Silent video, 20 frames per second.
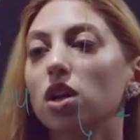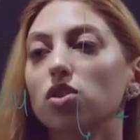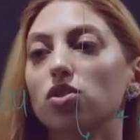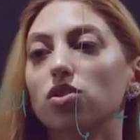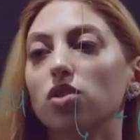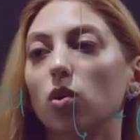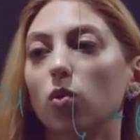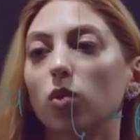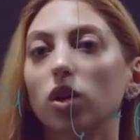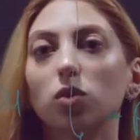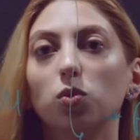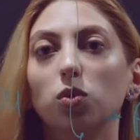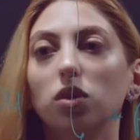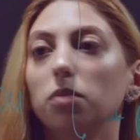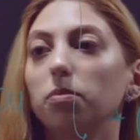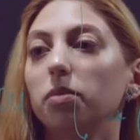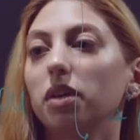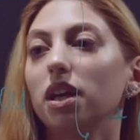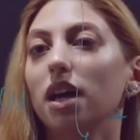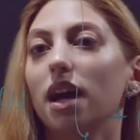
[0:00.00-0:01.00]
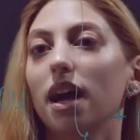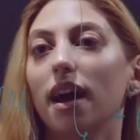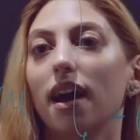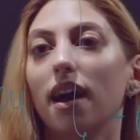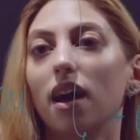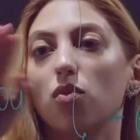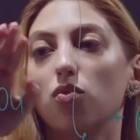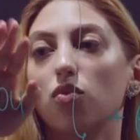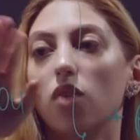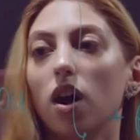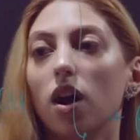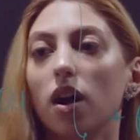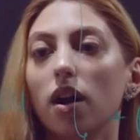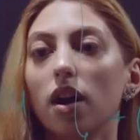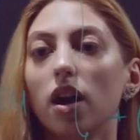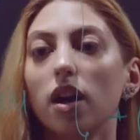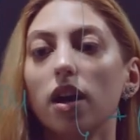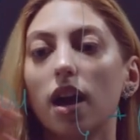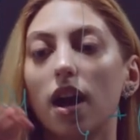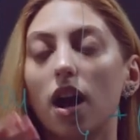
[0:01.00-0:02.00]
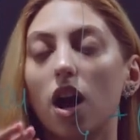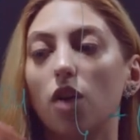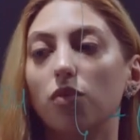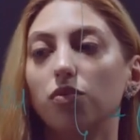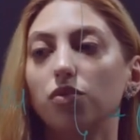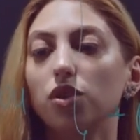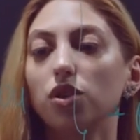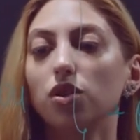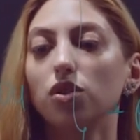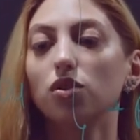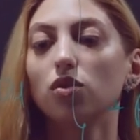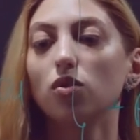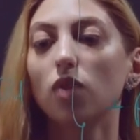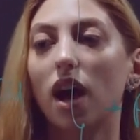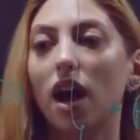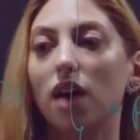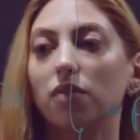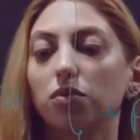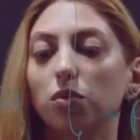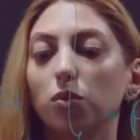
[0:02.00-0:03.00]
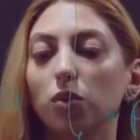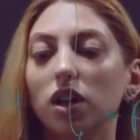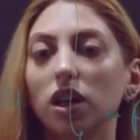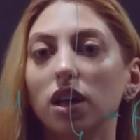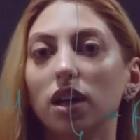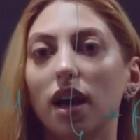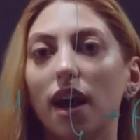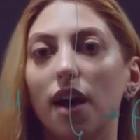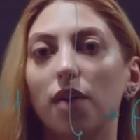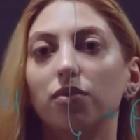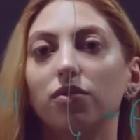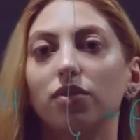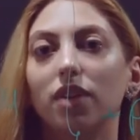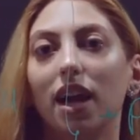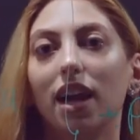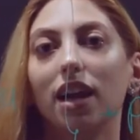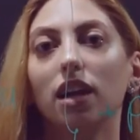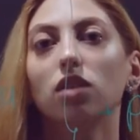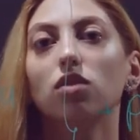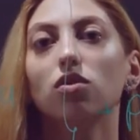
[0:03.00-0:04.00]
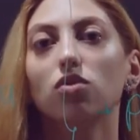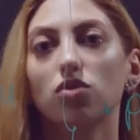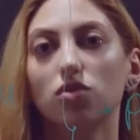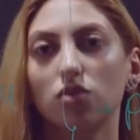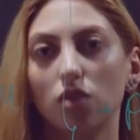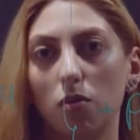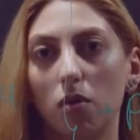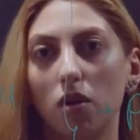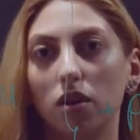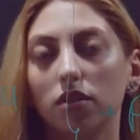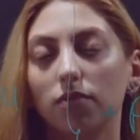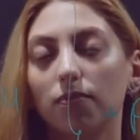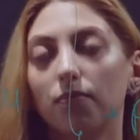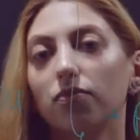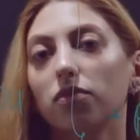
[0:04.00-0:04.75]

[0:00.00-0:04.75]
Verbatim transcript: So it will be have I, have you, have we, have they, so on.